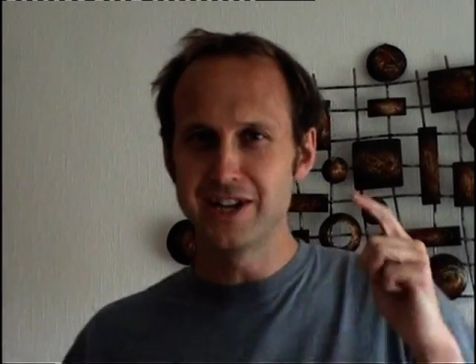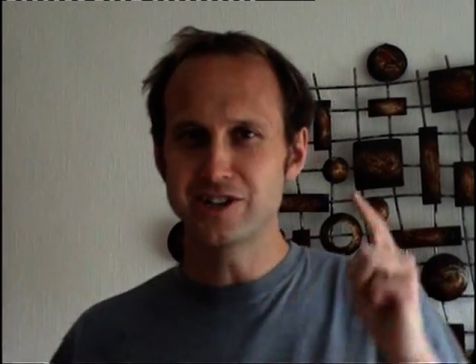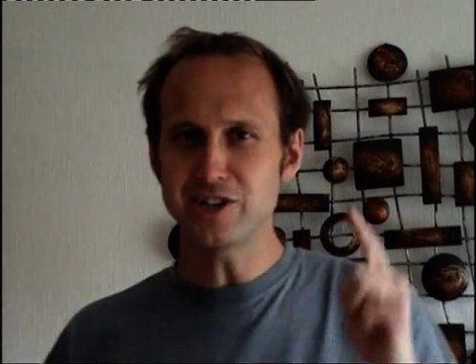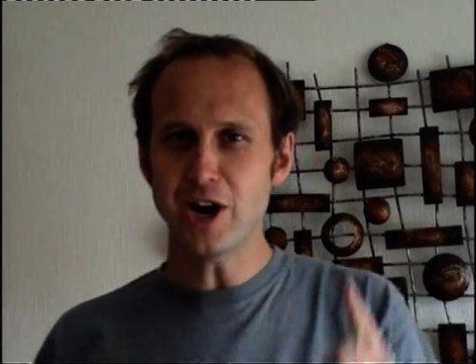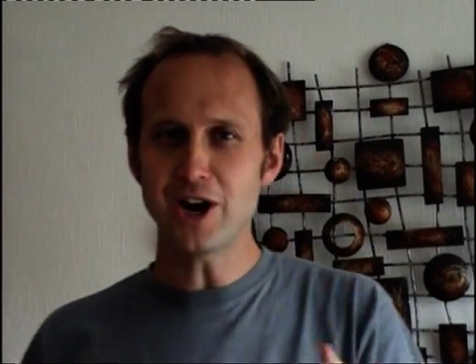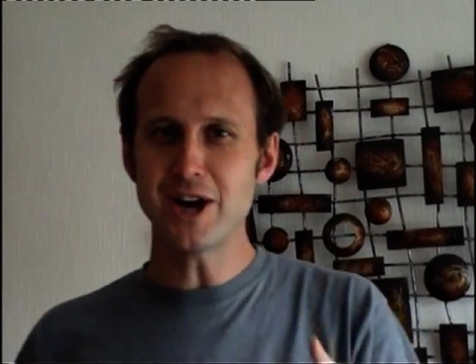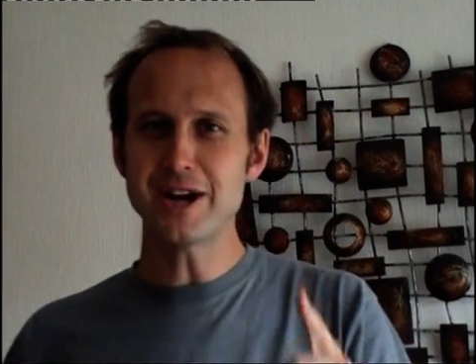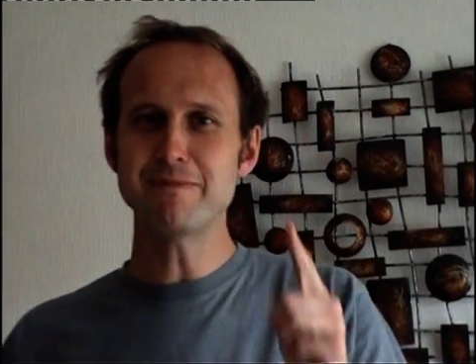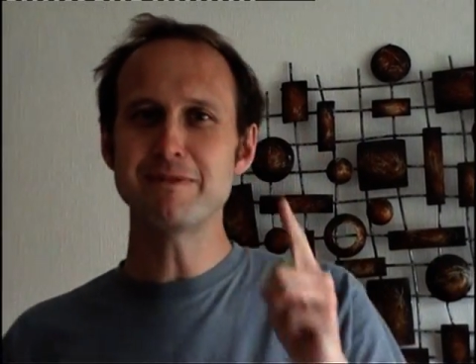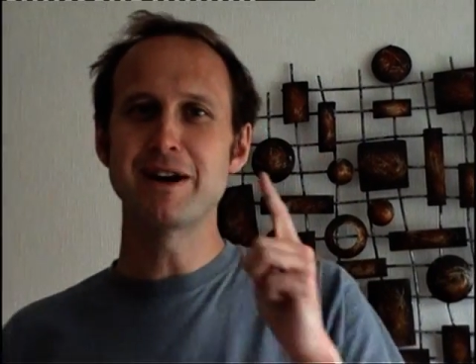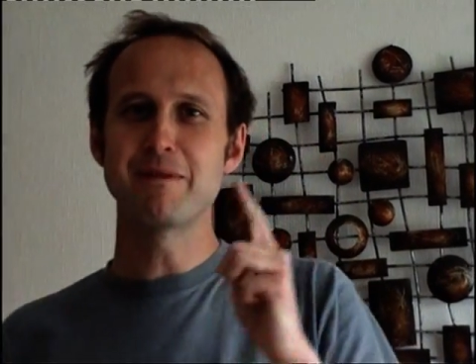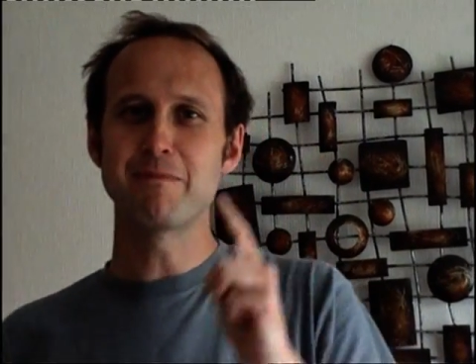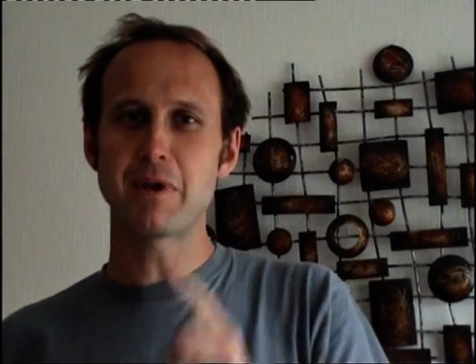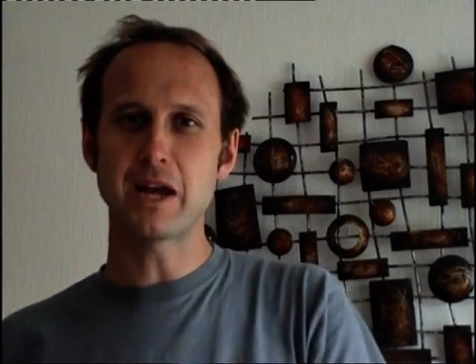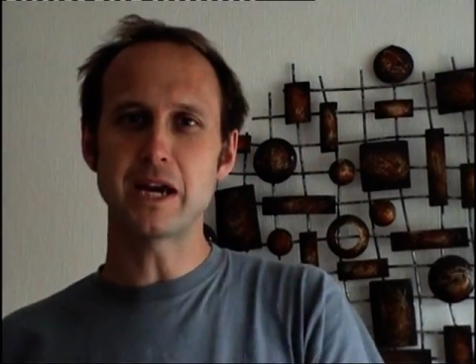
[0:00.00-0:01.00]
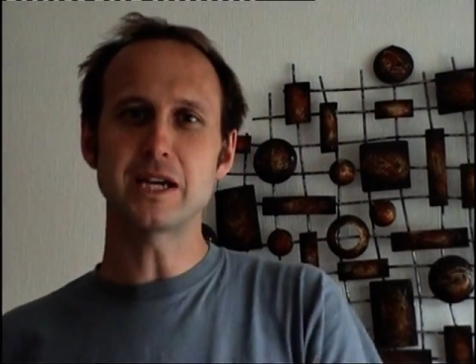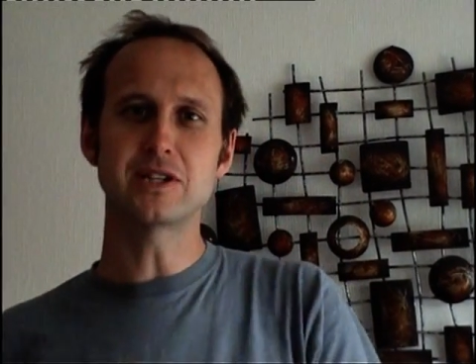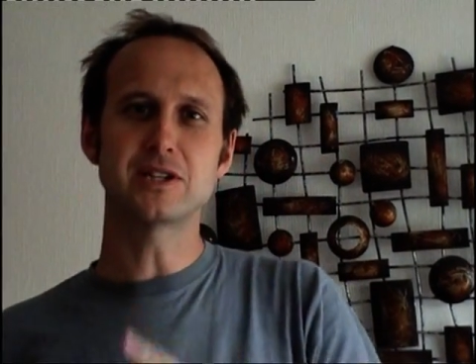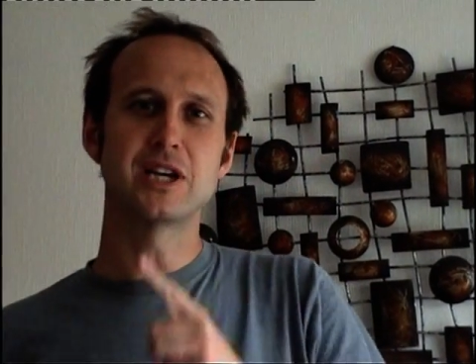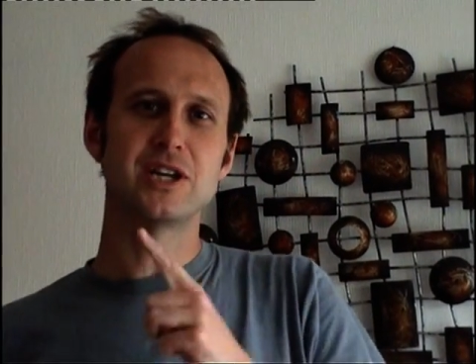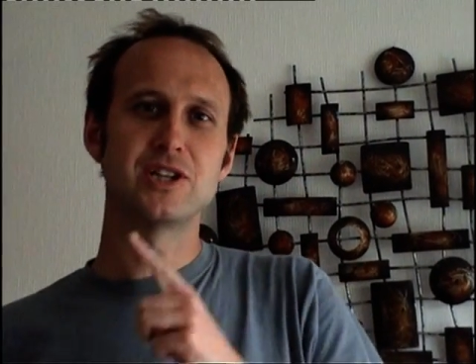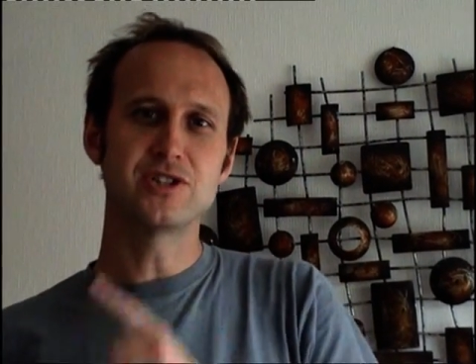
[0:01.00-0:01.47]
Time,
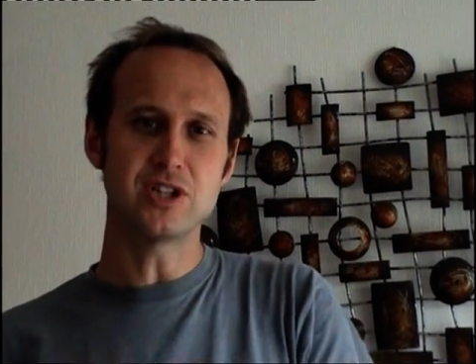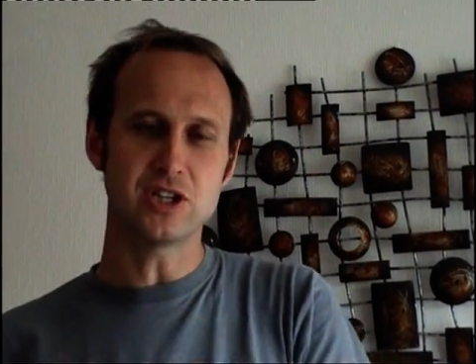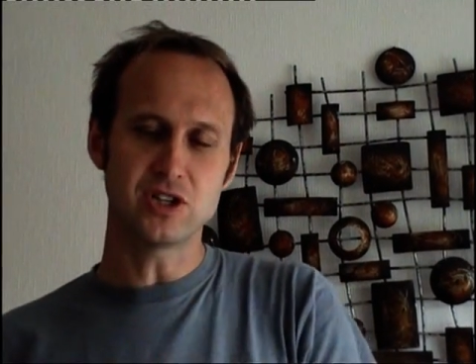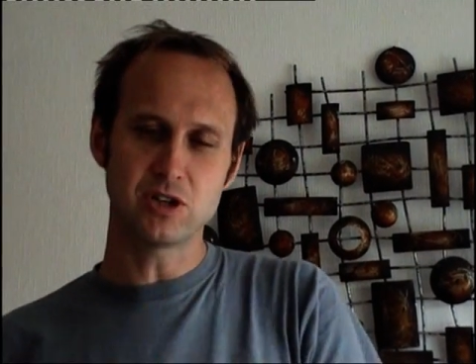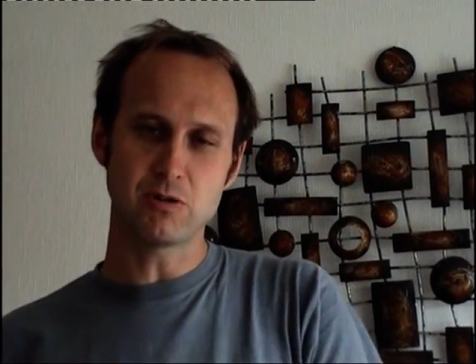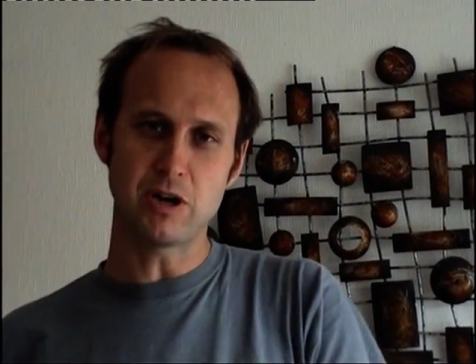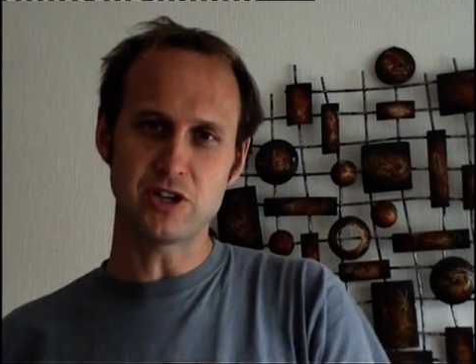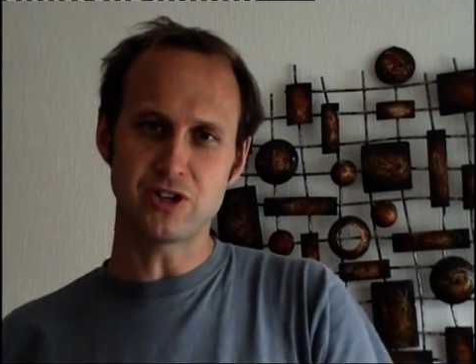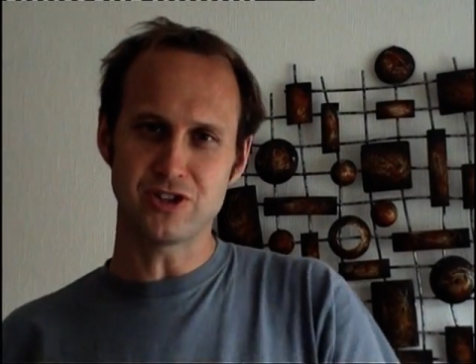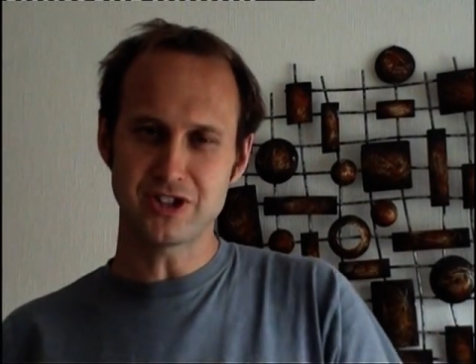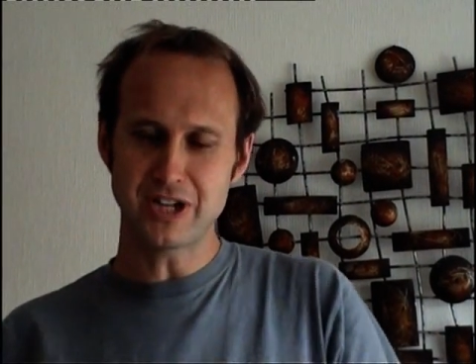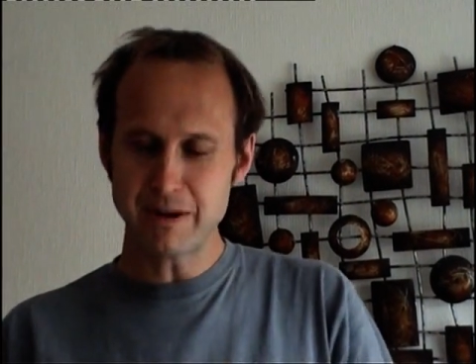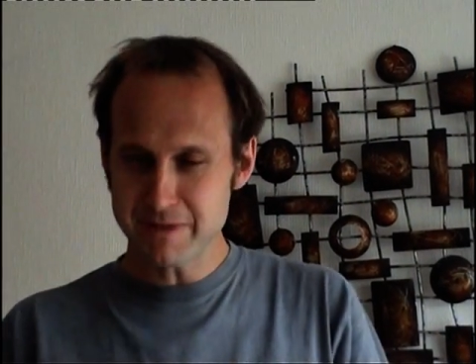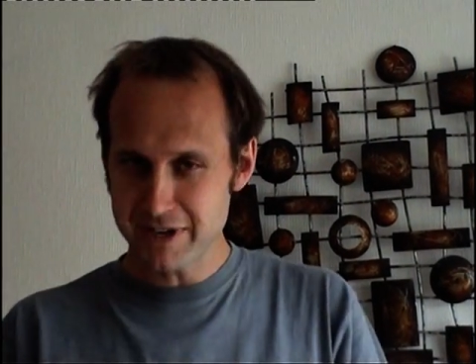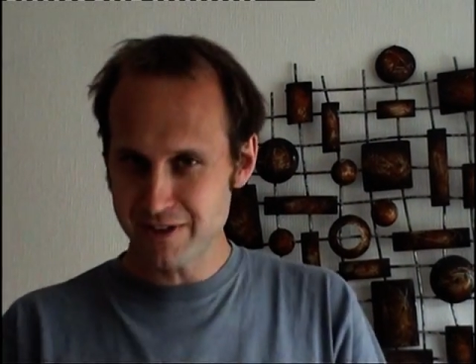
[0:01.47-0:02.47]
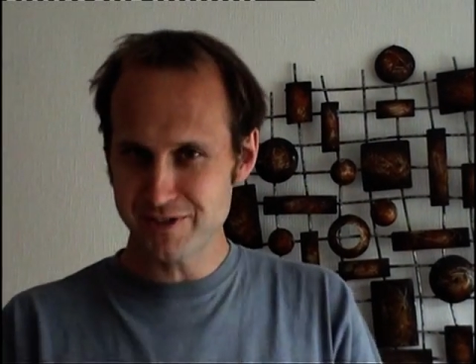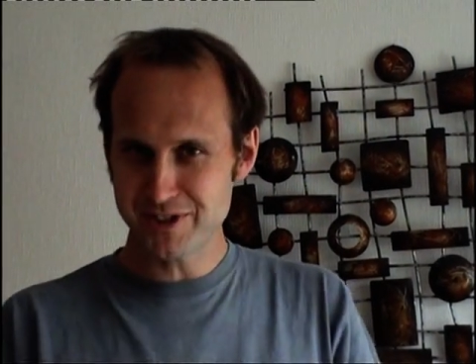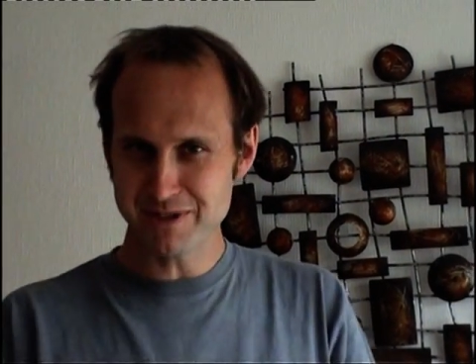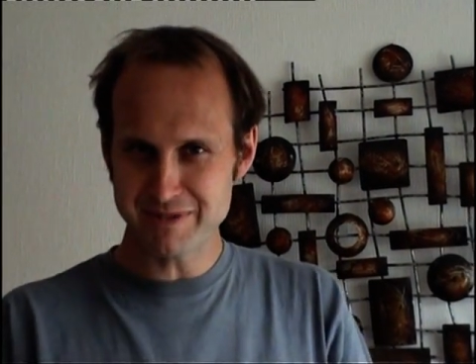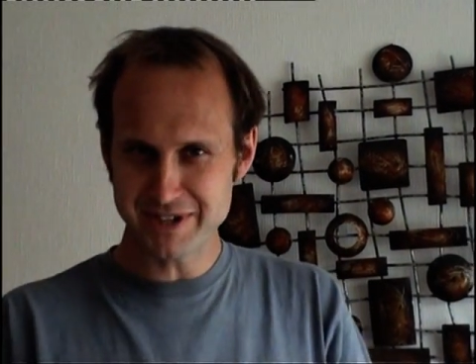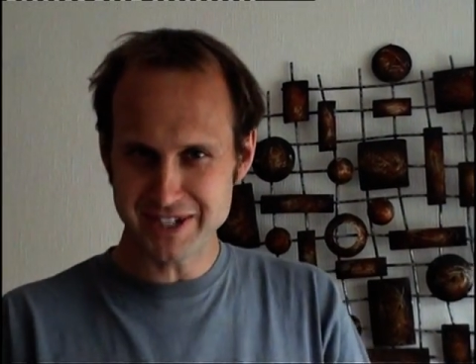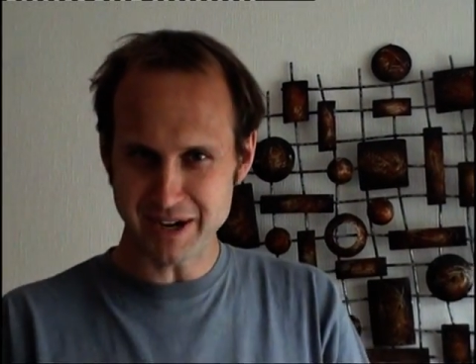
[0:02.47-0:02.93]
place, situation. So let me give you
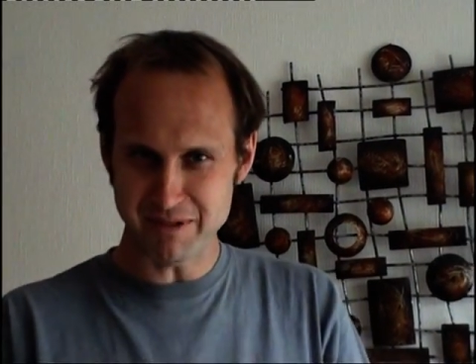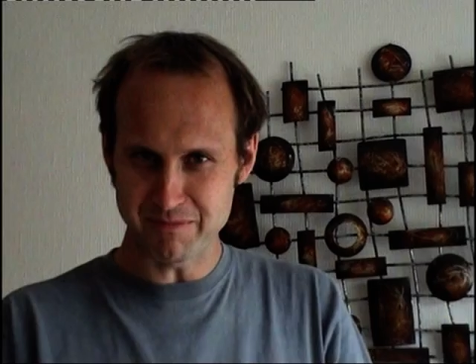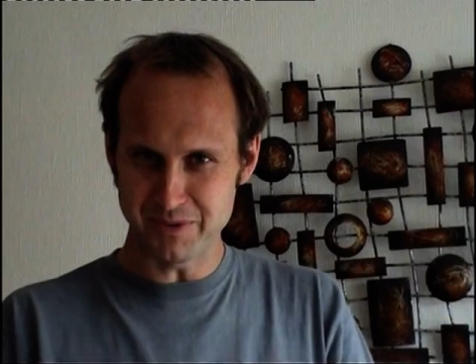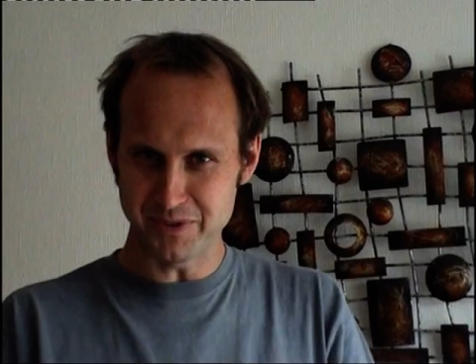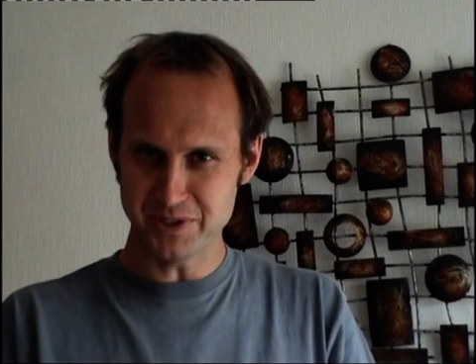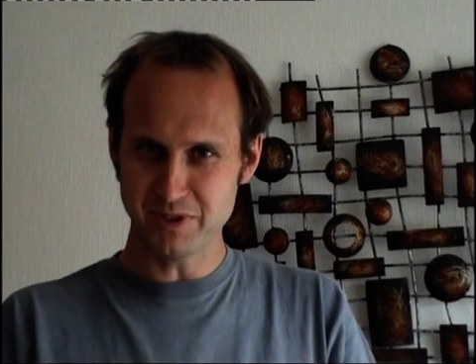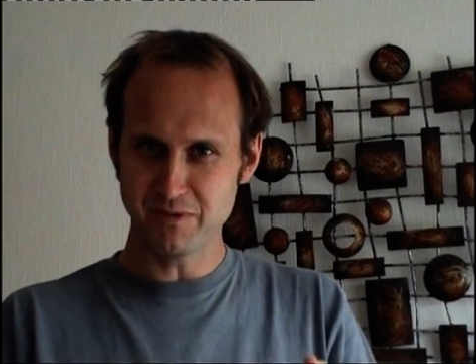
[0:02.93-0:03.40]
some examples.